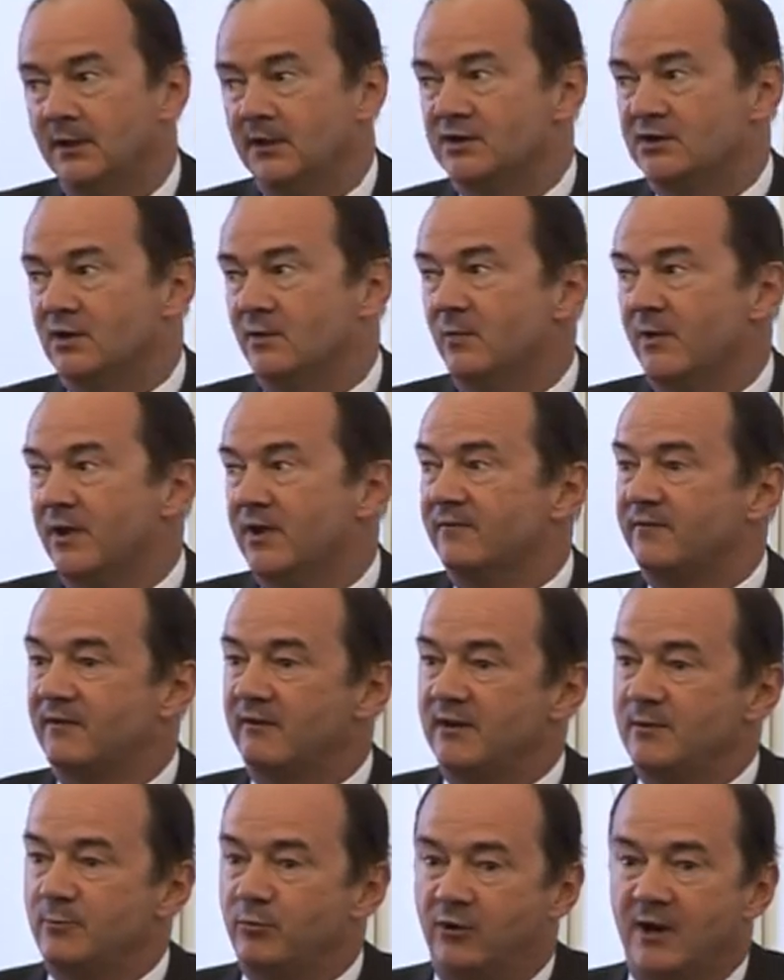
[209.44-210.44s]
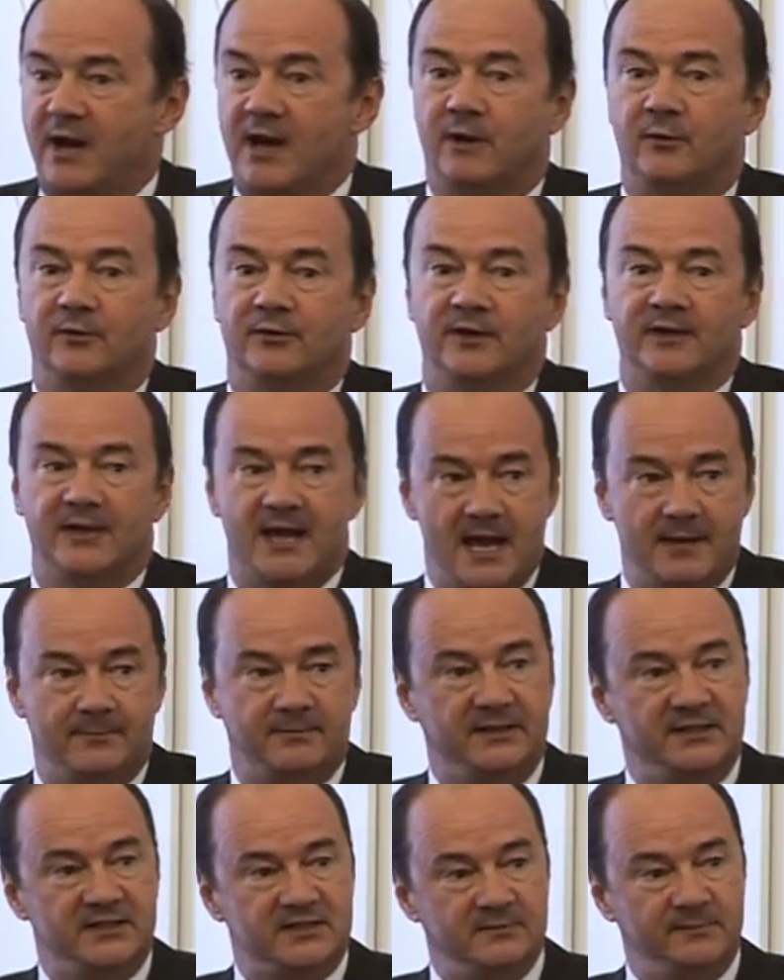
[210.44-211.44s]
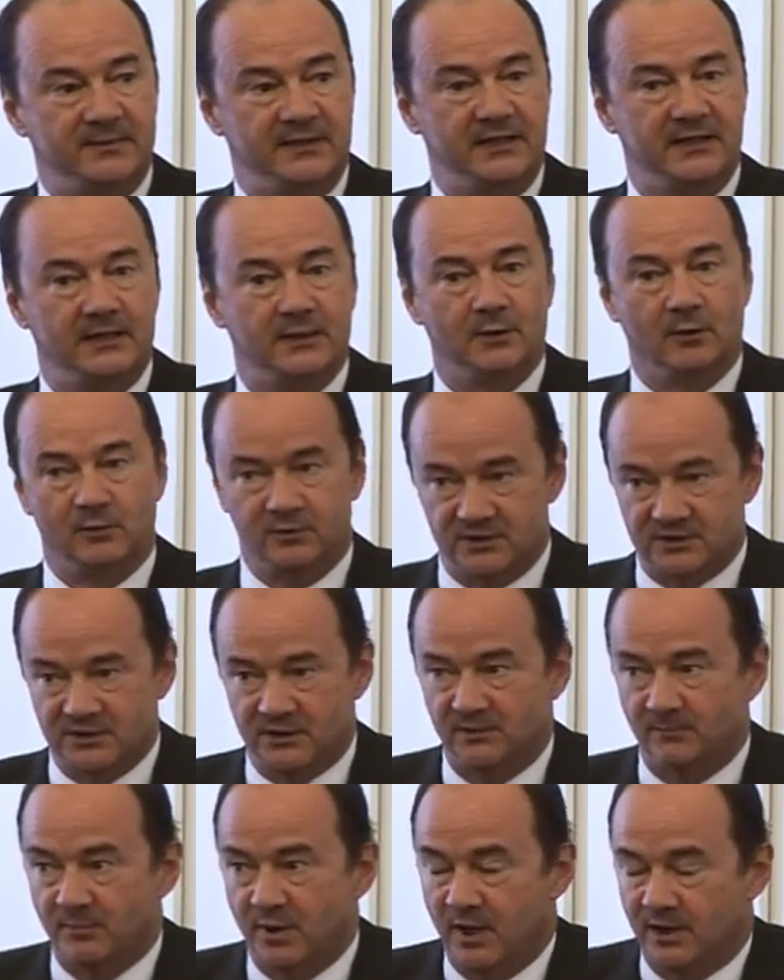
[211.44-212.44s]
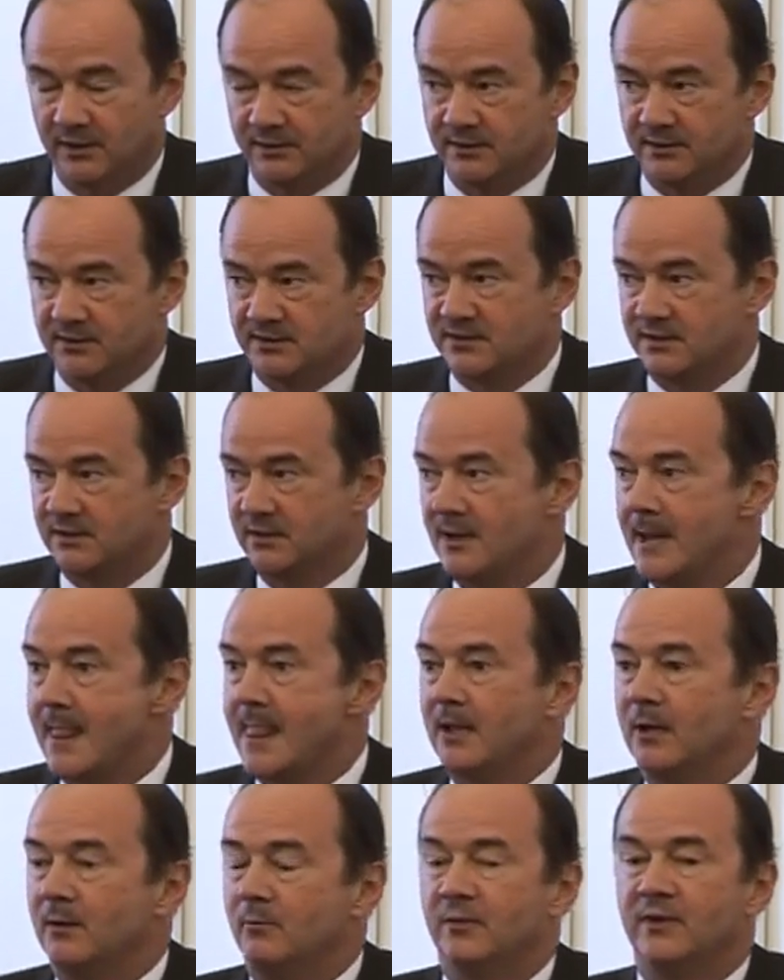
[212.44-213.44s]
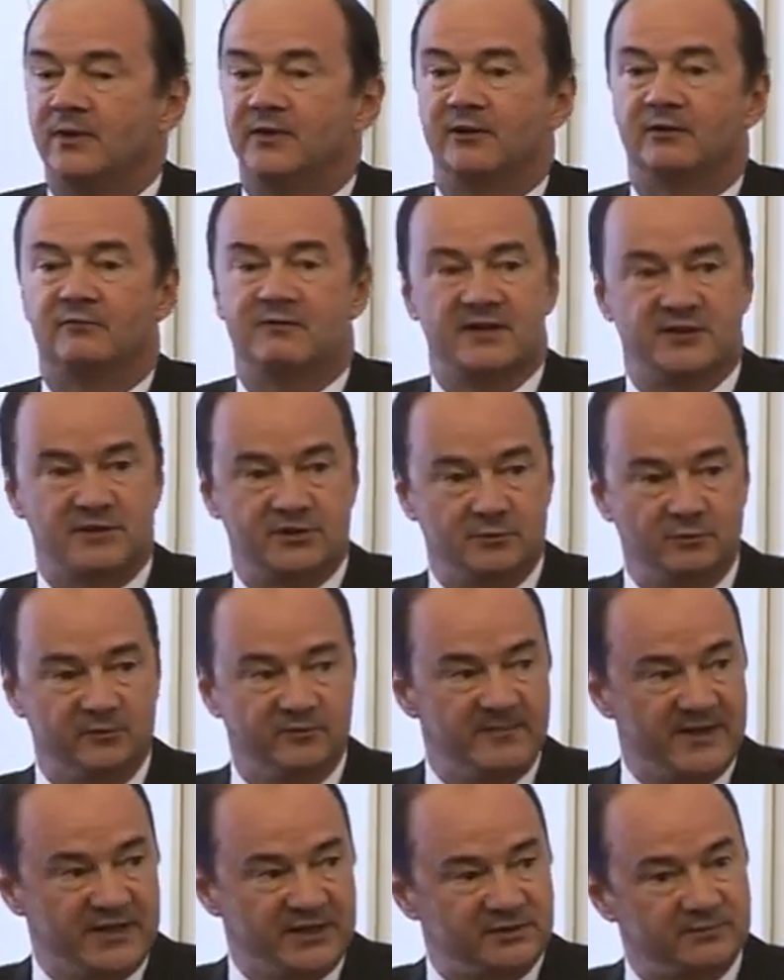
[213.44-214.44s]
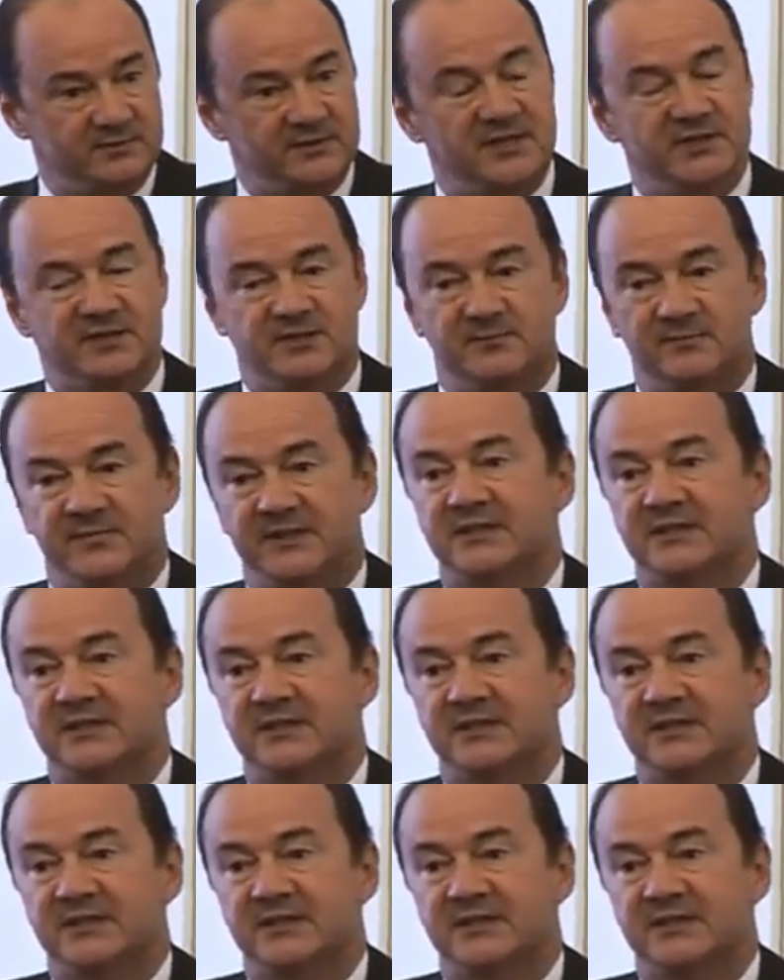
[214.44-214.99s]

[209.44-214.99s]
So we are very proud and happy to be long-term partners with the Graduate School of Management in St.